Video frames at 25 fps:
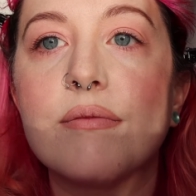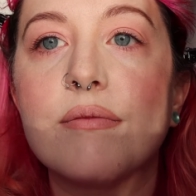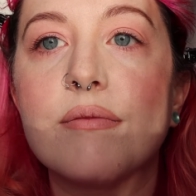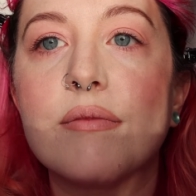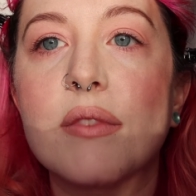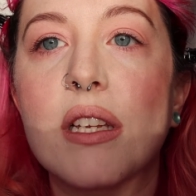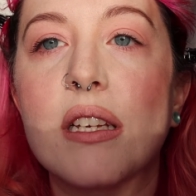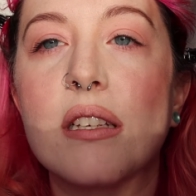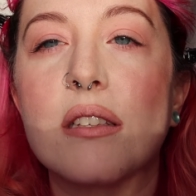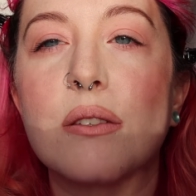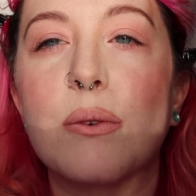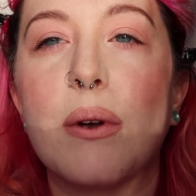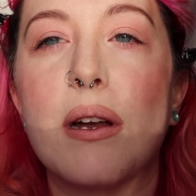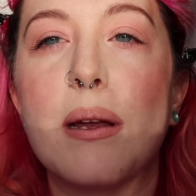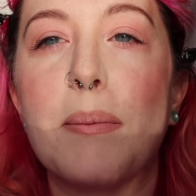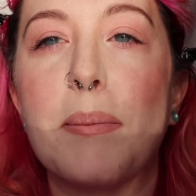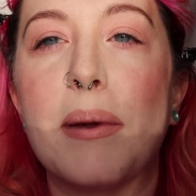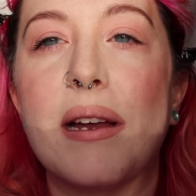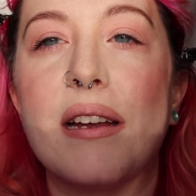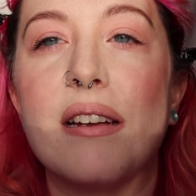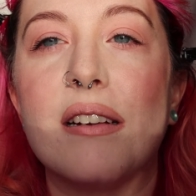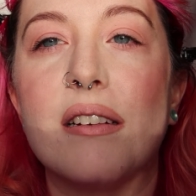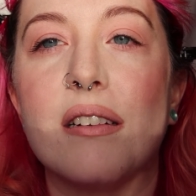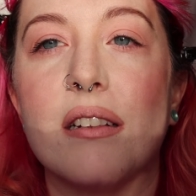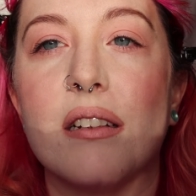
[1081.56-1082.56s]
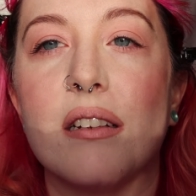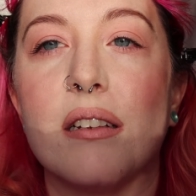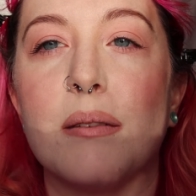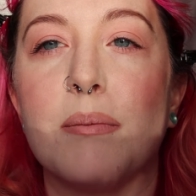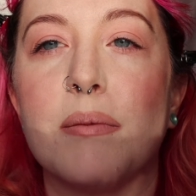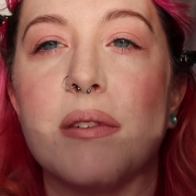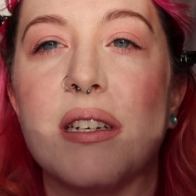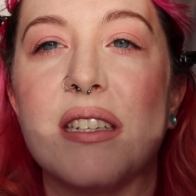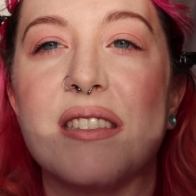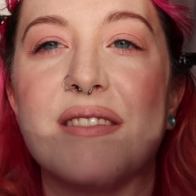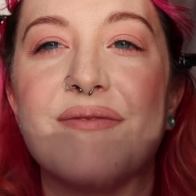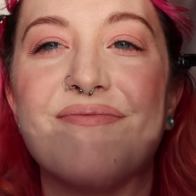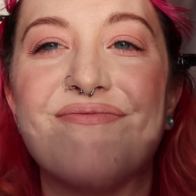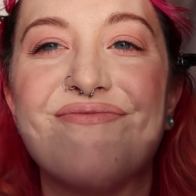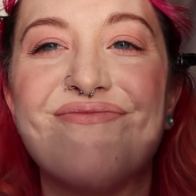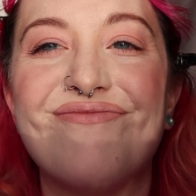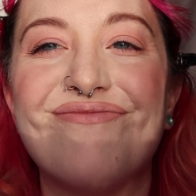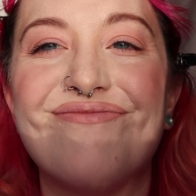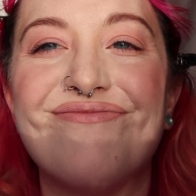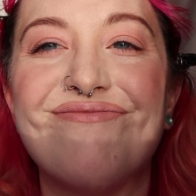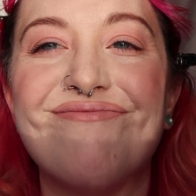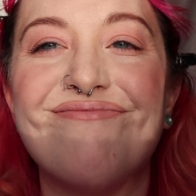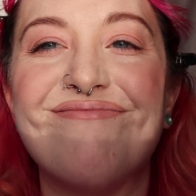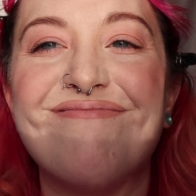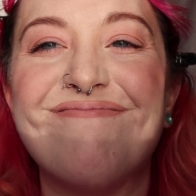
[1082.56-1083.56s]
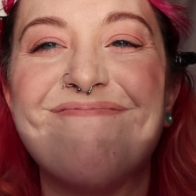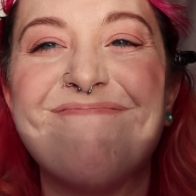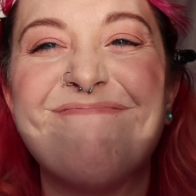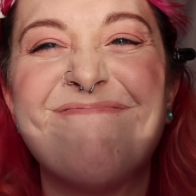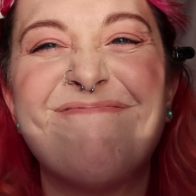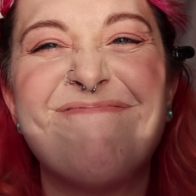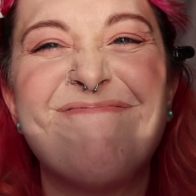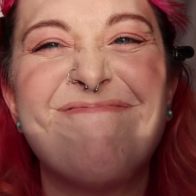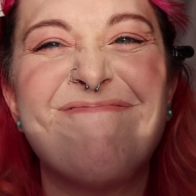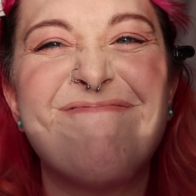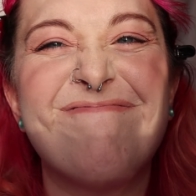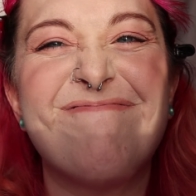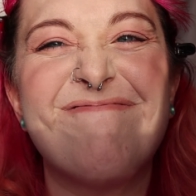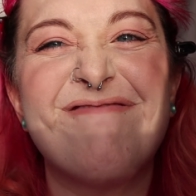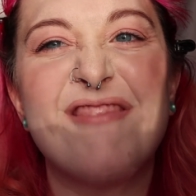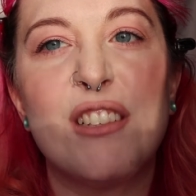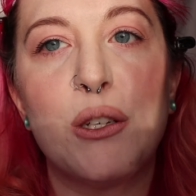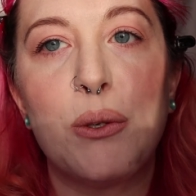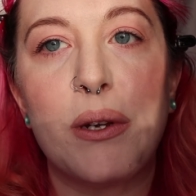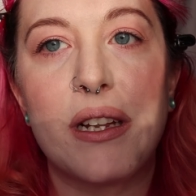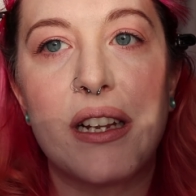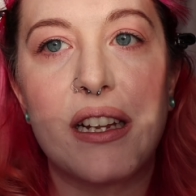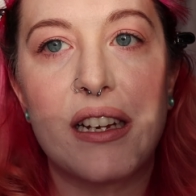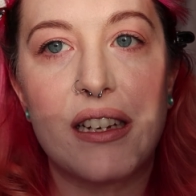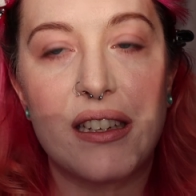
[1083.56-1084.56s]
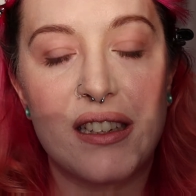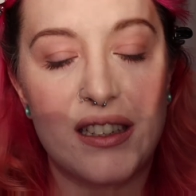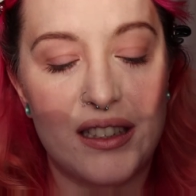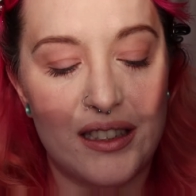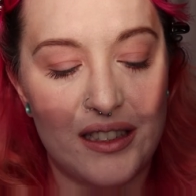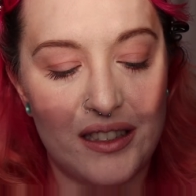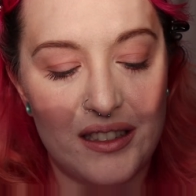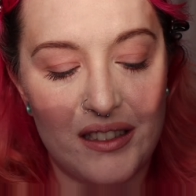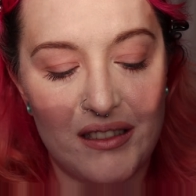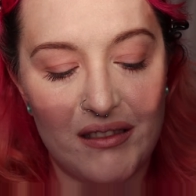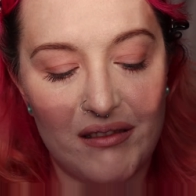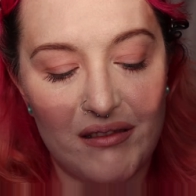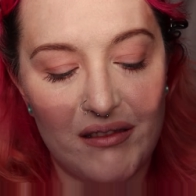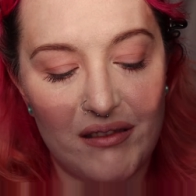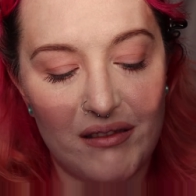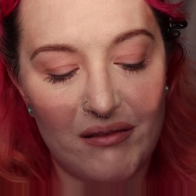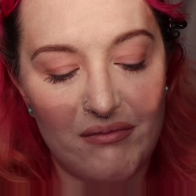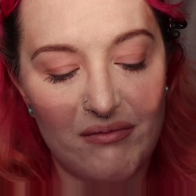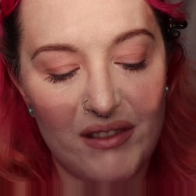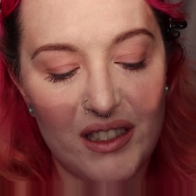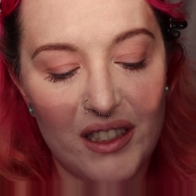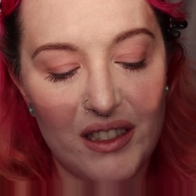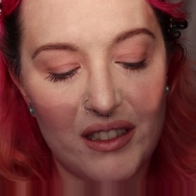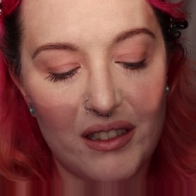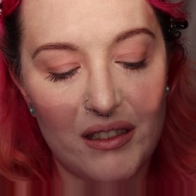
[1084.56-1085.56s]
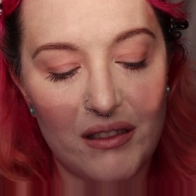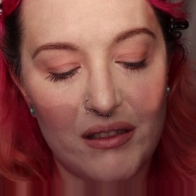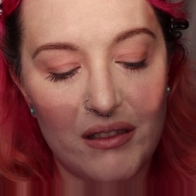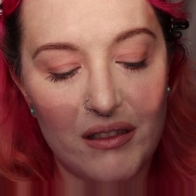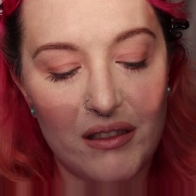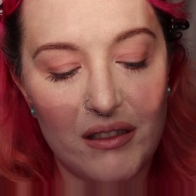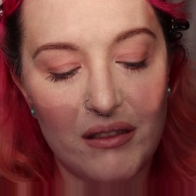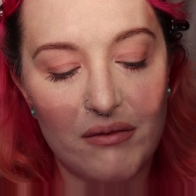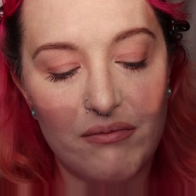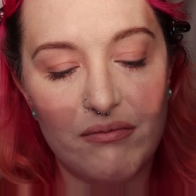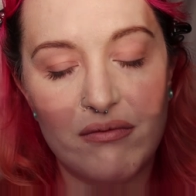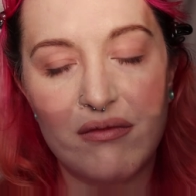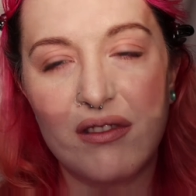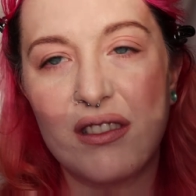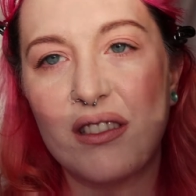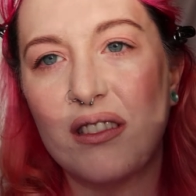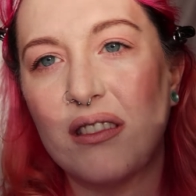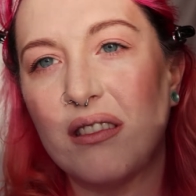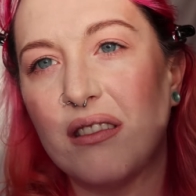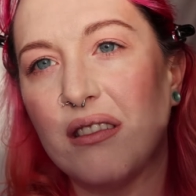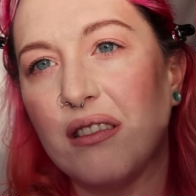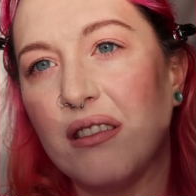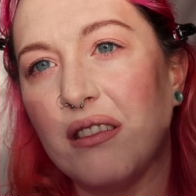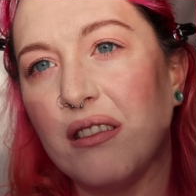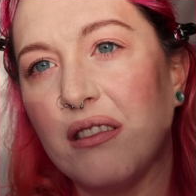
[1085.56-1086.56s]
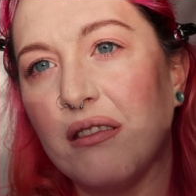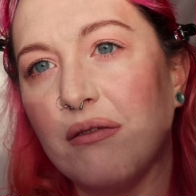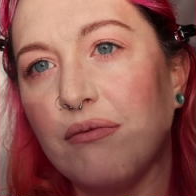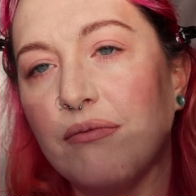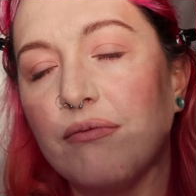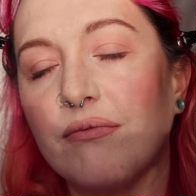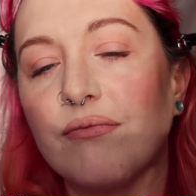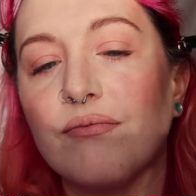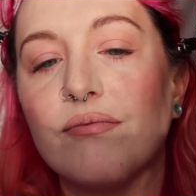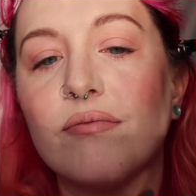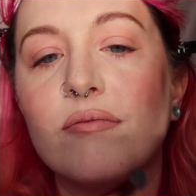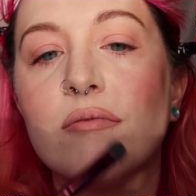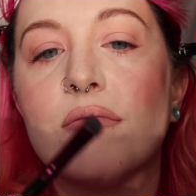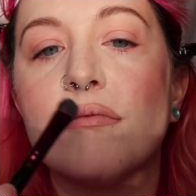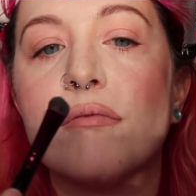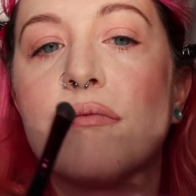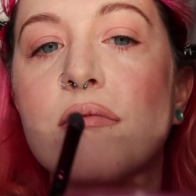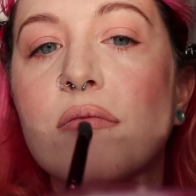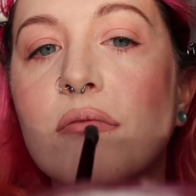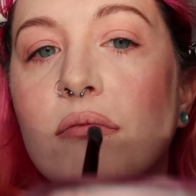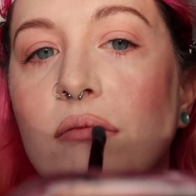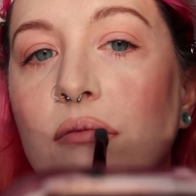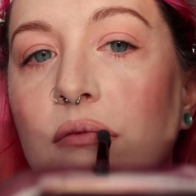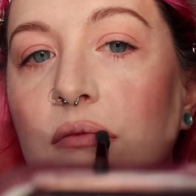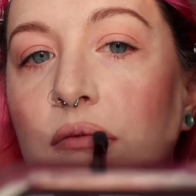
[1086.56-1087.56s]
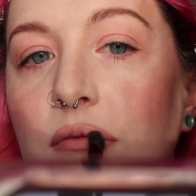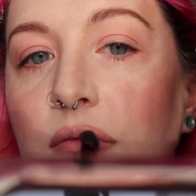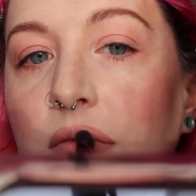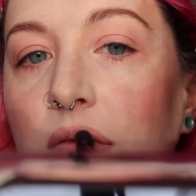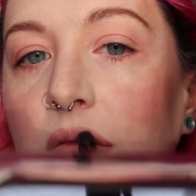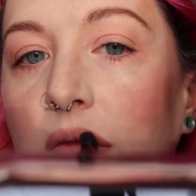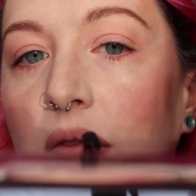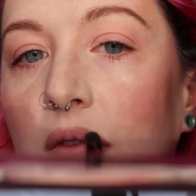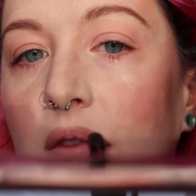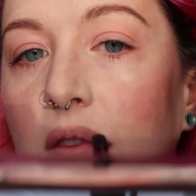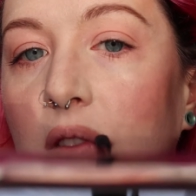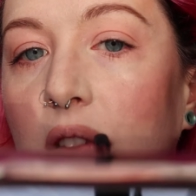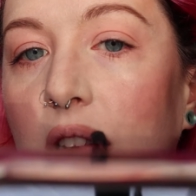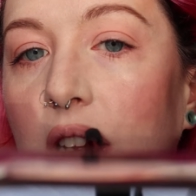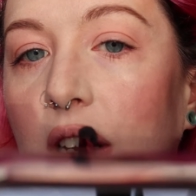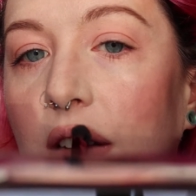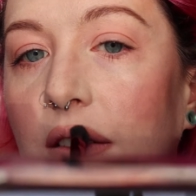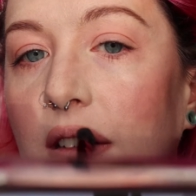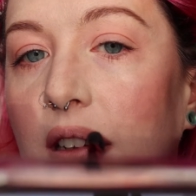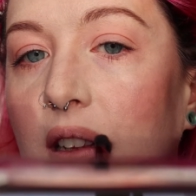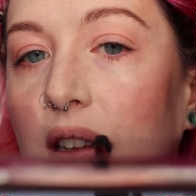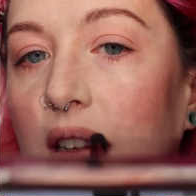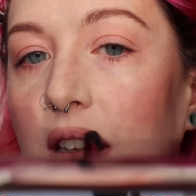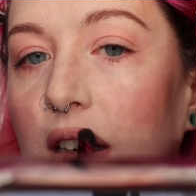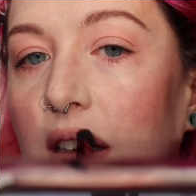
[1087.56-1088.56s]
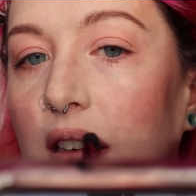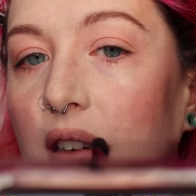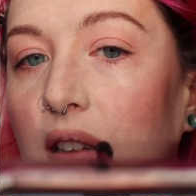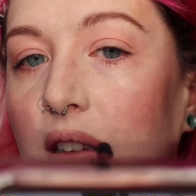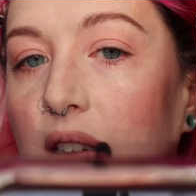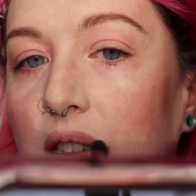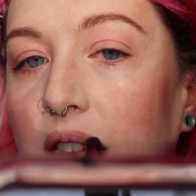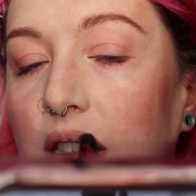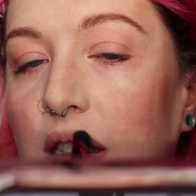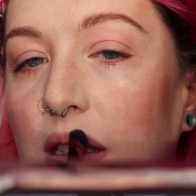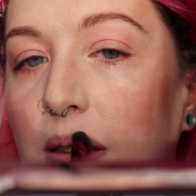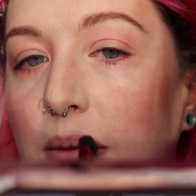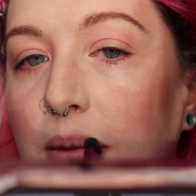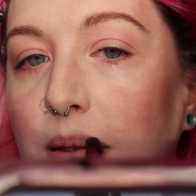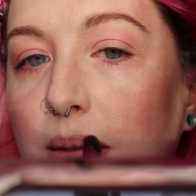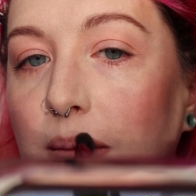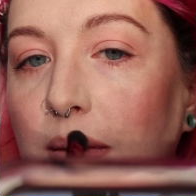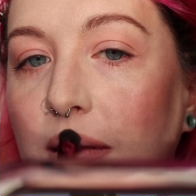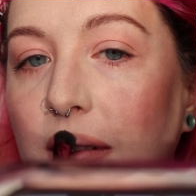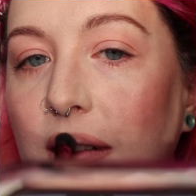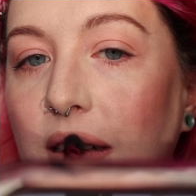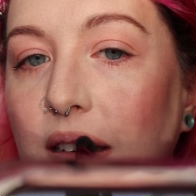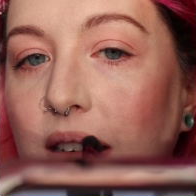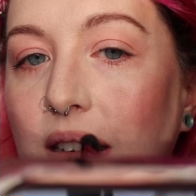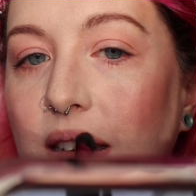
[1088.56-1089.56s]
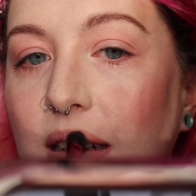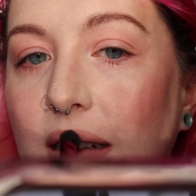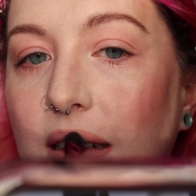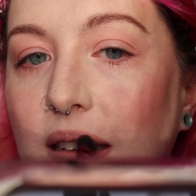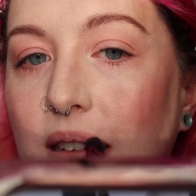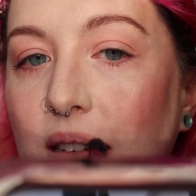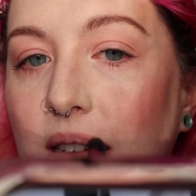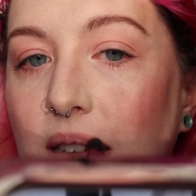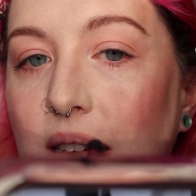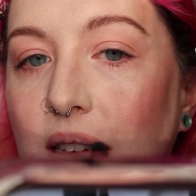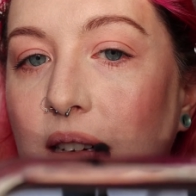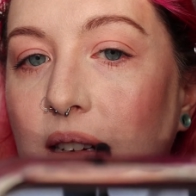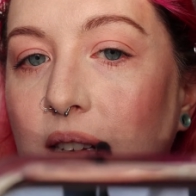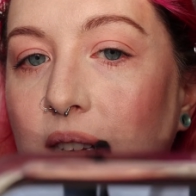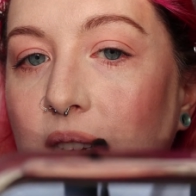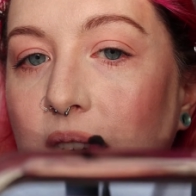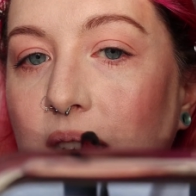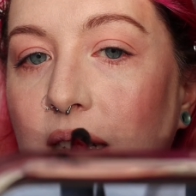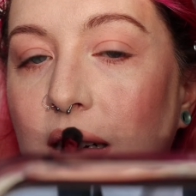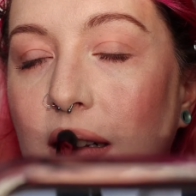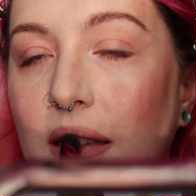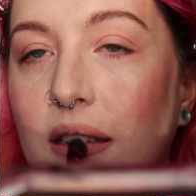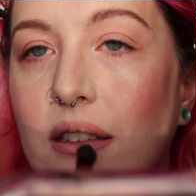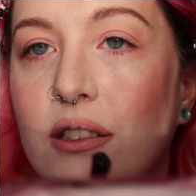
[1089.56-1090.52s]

it's quite pale and I'm like, do I like it? I don't know. I really like it on the cheeks, but on